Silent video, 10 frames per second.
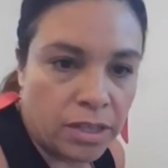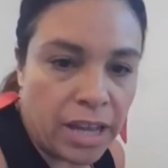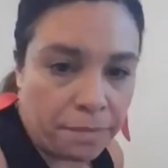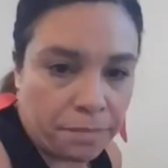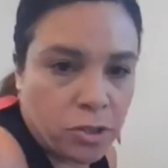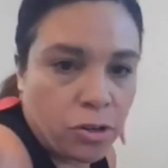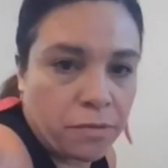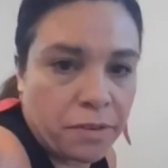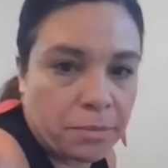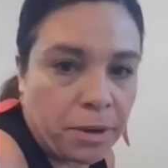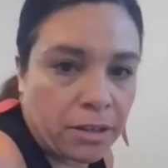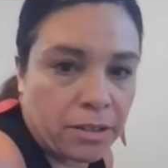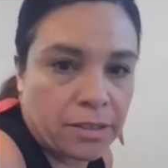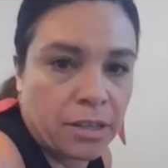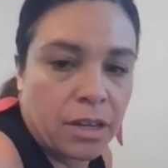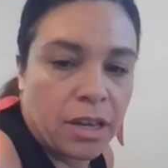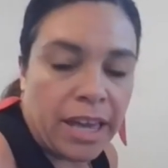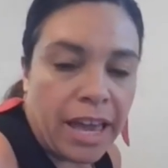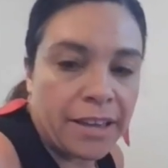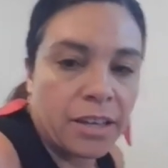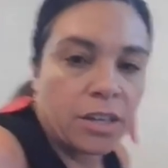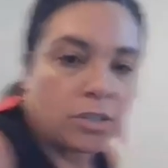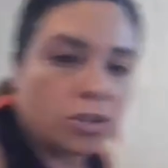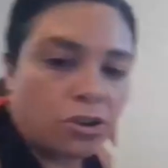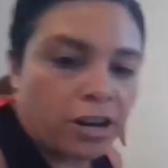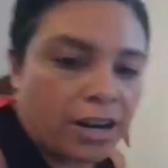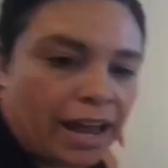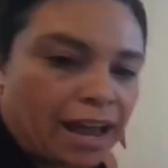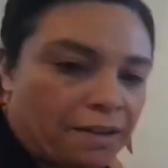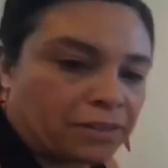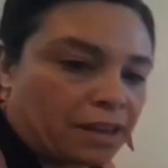yeah, 250 bucks. Okay, so you're going to have